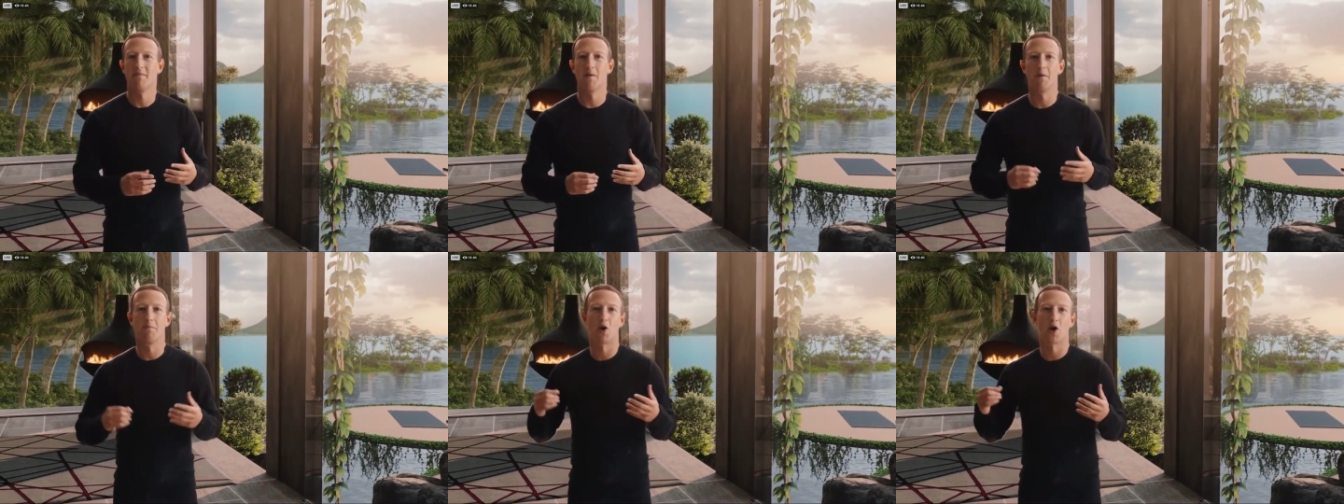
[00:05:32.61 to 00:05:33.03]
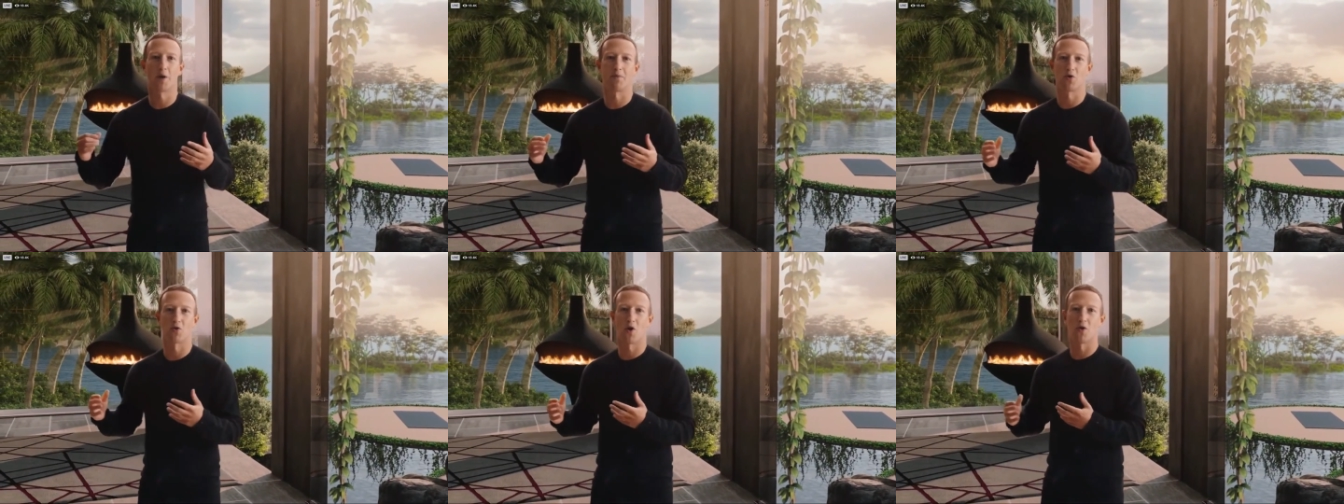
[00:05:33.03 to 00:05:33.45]
maybe
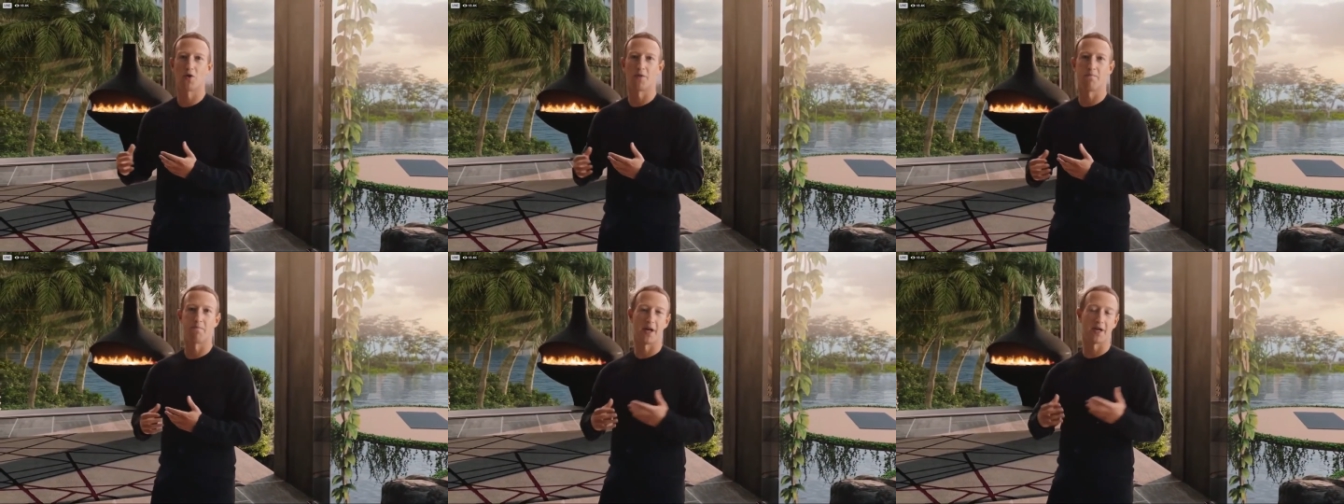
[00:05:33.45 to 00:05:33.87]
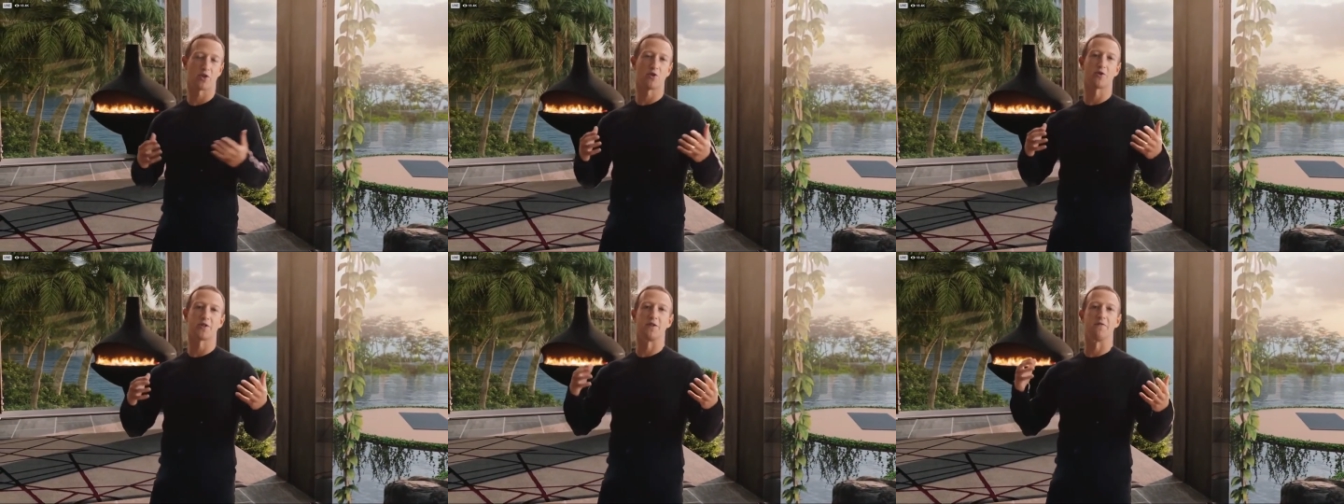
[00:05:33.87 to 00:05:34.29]
put up your own
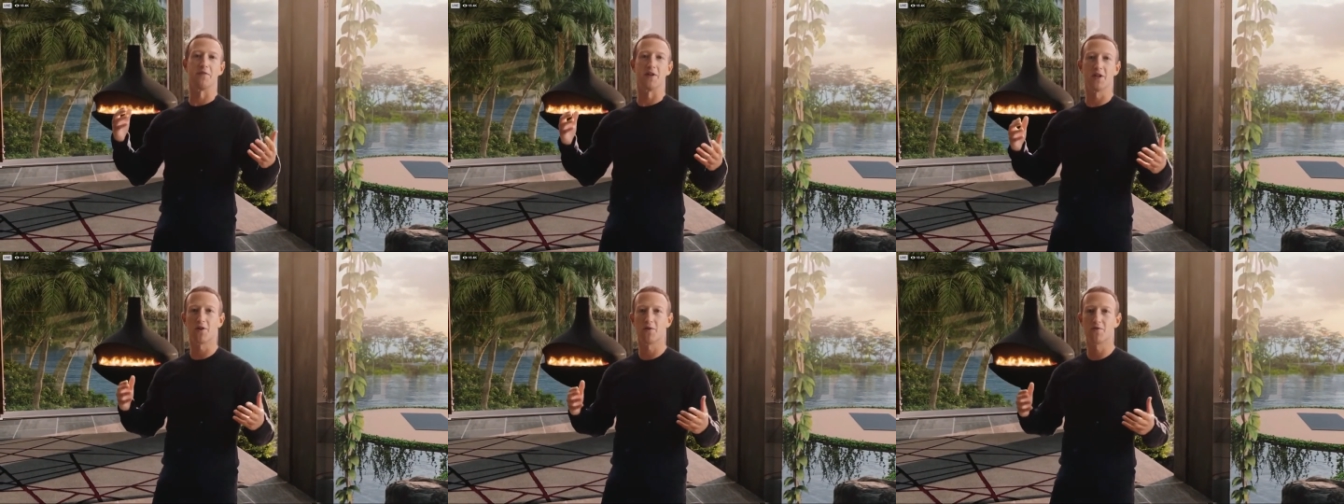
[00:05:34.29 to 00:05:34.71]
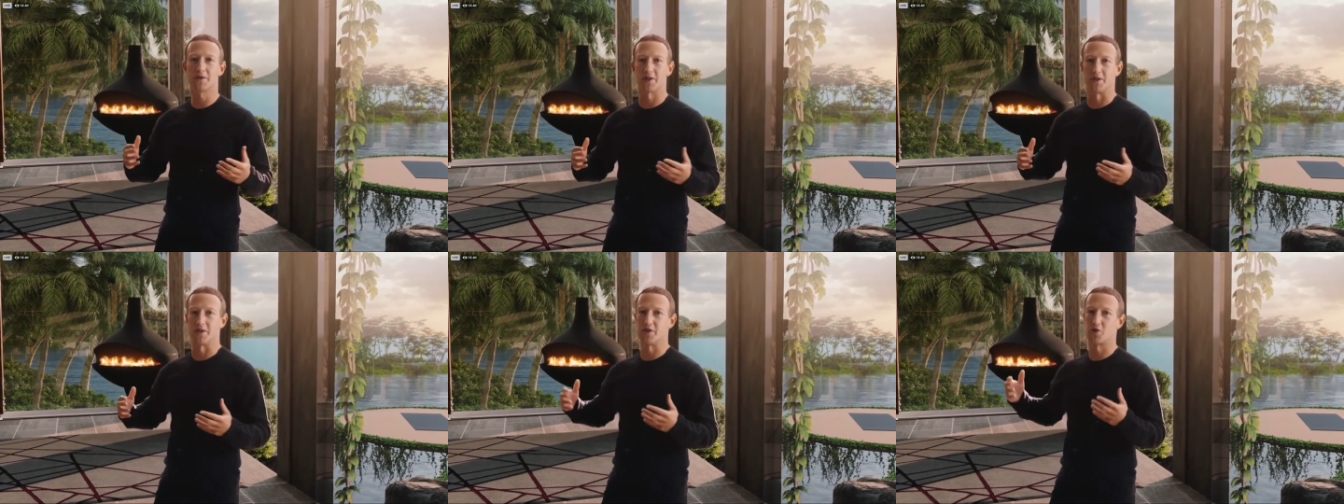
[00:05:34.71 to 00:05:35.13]
pictures and
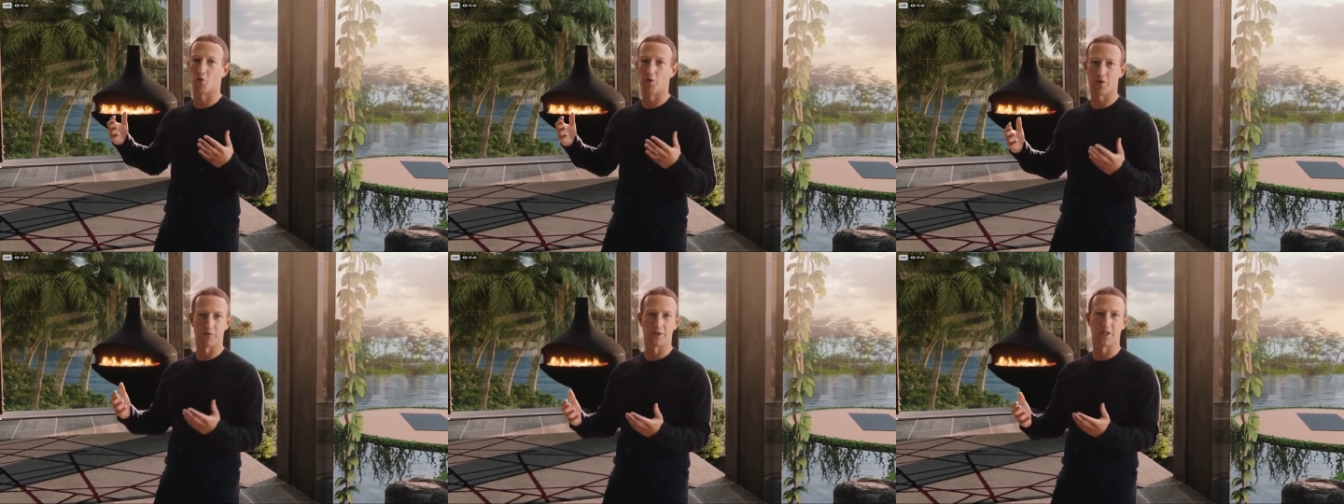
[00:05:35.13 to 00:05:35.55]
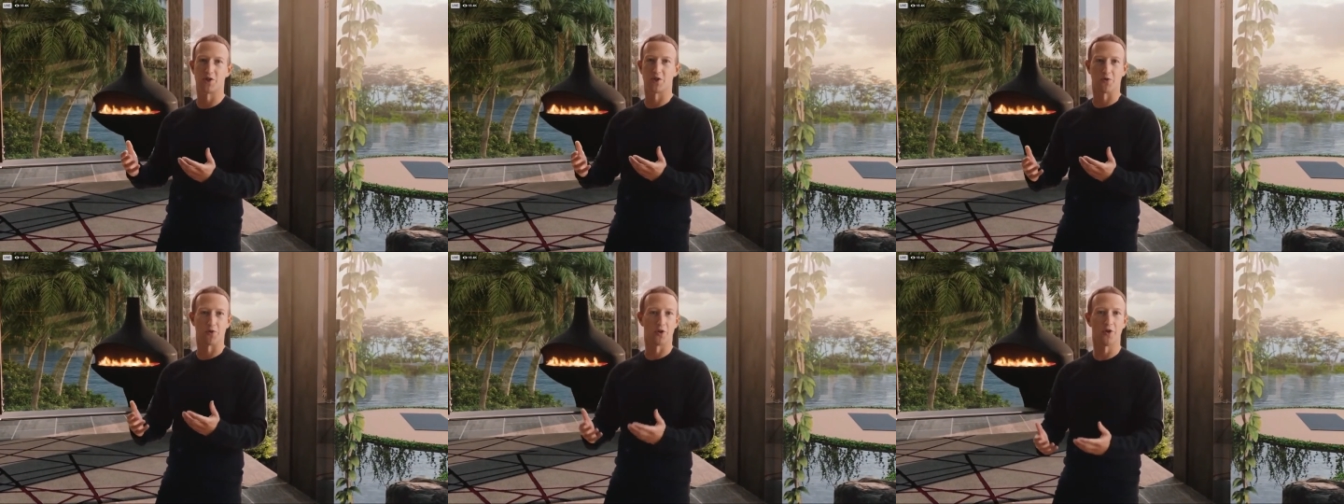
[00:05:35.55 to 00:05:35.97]
videos and store your
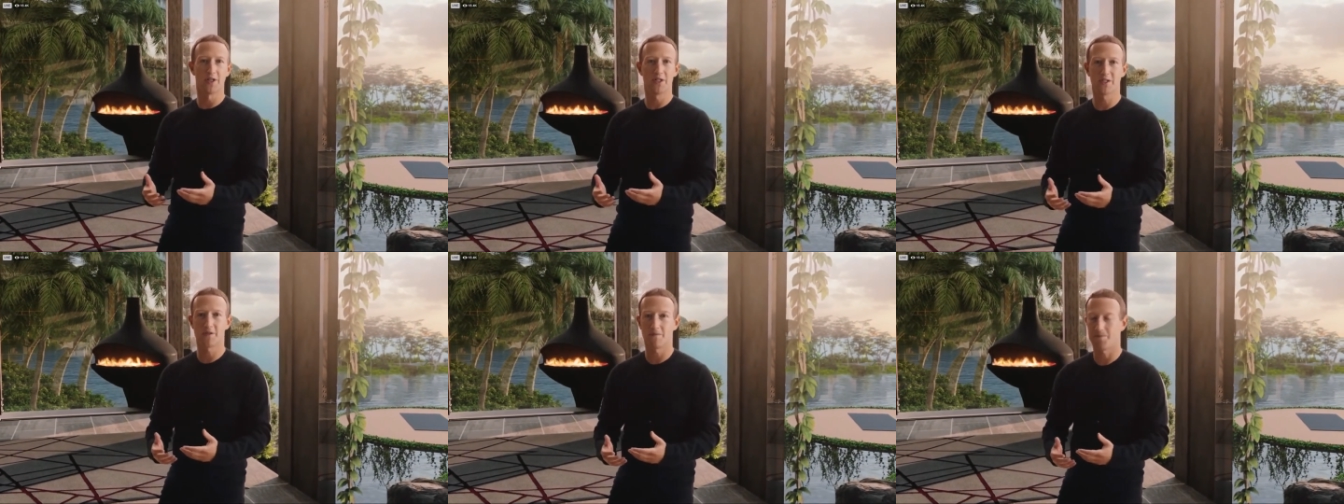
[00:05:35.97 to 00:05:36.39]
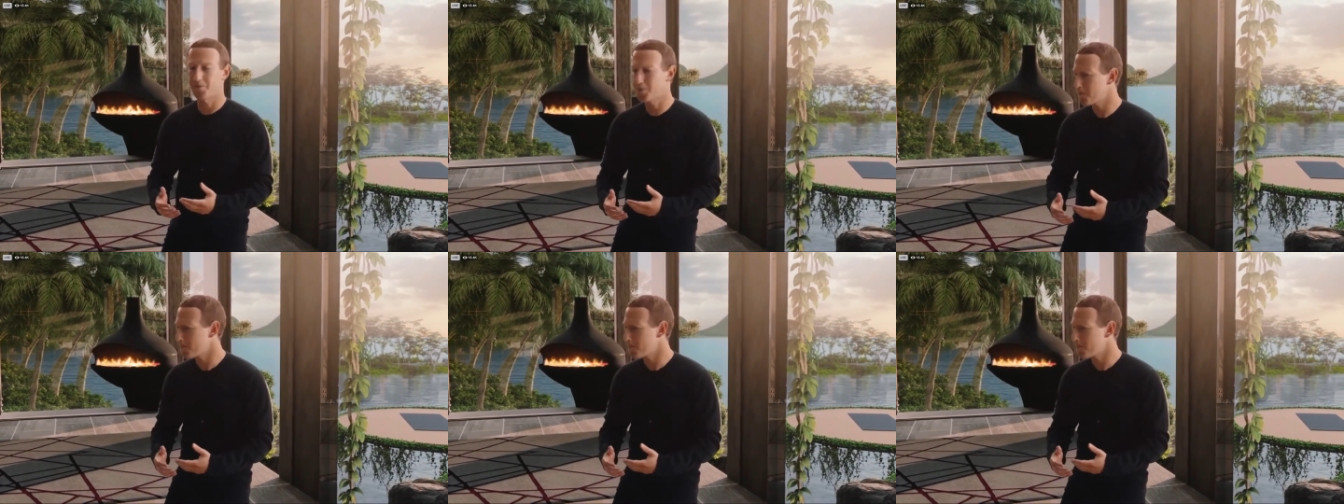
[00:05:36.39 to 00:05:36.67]
digital goods.